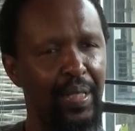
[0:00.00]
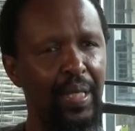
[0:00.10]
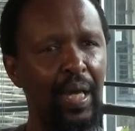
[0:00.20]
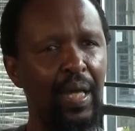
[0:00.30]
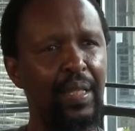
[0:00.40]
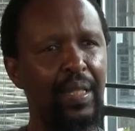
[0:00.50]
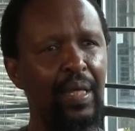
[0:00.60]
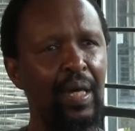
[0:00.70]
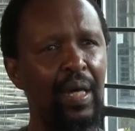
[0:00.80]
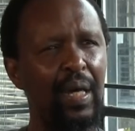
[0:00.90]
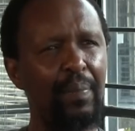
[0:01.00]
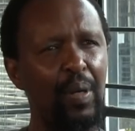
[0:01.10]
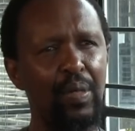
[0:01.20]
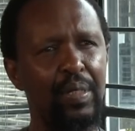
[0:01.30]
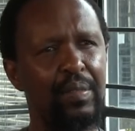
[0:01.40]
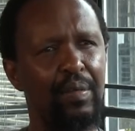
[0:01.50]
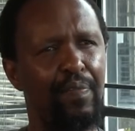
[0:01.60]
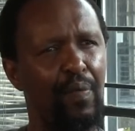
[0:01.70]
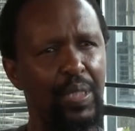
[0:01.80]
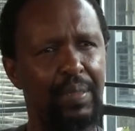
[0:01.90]
Yeah, they are about
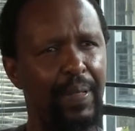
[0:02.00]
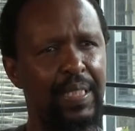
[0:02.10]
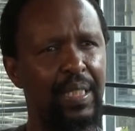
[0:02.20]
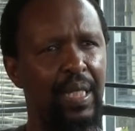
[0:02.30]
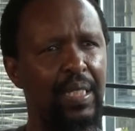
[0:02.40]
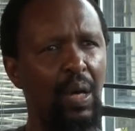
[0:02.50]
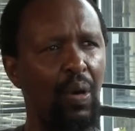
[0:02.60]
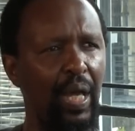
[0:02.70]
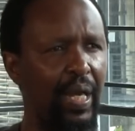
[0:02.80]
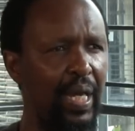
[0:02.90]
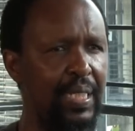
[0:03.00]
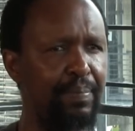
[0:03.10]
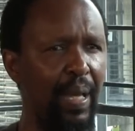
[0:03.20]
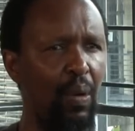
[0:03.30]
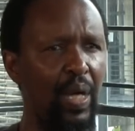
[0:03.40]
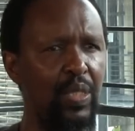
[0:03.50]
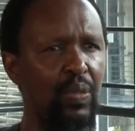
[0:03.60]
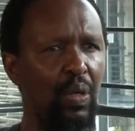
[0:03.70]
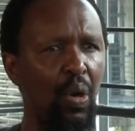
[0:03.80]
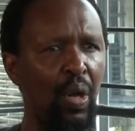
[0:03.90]
40% organized by what
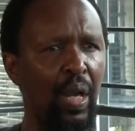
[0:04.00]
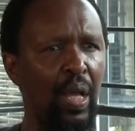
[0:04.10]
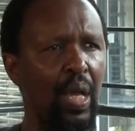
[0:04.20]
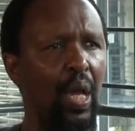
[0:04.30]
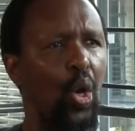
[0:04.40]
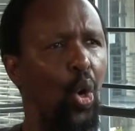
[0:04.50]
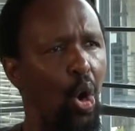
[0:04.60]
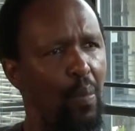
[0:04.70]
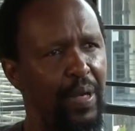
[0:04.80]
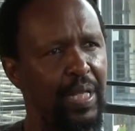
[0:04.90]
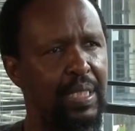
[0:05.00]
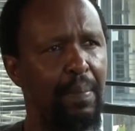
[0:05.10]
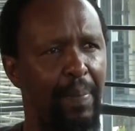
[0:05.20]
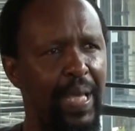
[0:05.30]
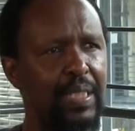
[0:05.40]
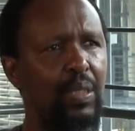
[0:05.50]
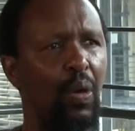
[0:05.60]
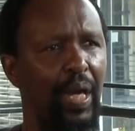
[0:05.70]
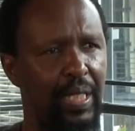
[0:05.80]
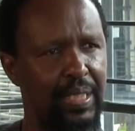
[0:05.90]
we call community-based
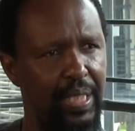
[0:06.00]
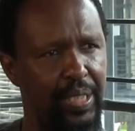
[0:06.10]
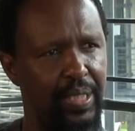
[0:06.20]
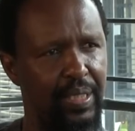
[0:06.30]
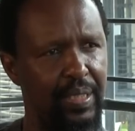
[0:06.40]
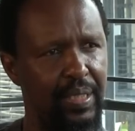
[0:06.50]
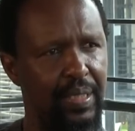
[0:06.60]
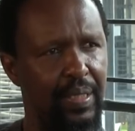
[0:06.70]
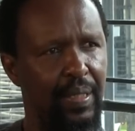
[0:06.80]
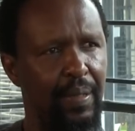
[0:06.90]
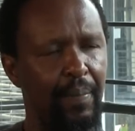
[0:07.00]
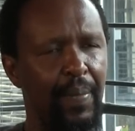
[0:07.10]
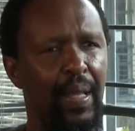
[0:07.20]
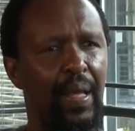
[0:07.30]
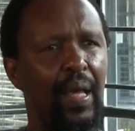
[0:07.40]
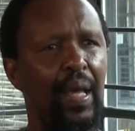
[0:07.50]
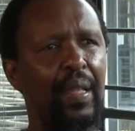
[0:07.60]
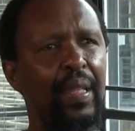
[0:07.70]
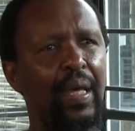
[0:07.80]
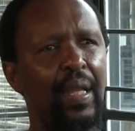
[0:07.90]
organizations.
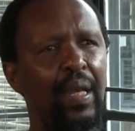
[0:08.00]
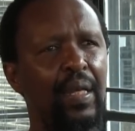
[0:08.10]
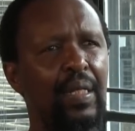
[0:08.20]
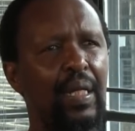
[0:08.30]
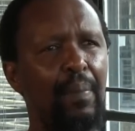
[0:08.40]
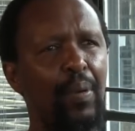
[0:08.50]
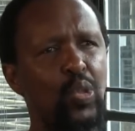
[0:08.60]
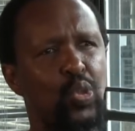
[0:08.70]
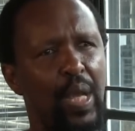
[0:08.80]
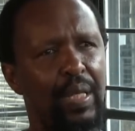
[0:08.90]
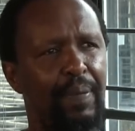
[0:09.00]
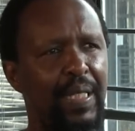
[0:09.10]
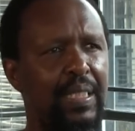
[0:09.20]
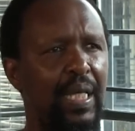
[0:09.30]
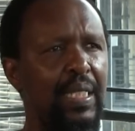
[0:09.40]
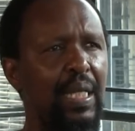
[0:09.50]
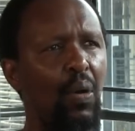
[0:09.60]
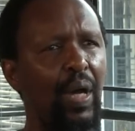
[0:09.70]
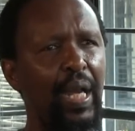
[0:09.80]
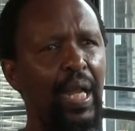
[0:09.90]
And then about 20% are
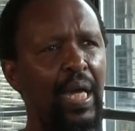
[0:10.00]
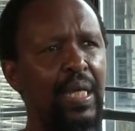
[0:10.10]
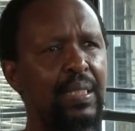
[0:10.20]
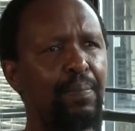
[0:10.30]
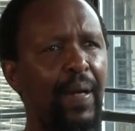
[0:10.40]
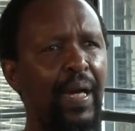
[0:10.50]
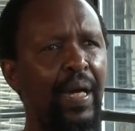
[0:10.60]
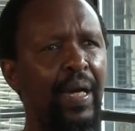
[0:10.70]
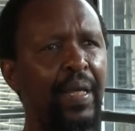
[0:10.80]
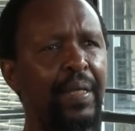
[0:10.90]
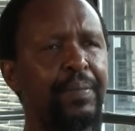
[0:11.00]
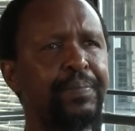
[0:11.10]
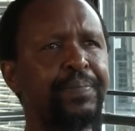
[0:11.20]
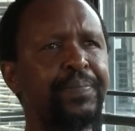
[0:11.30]
organized by,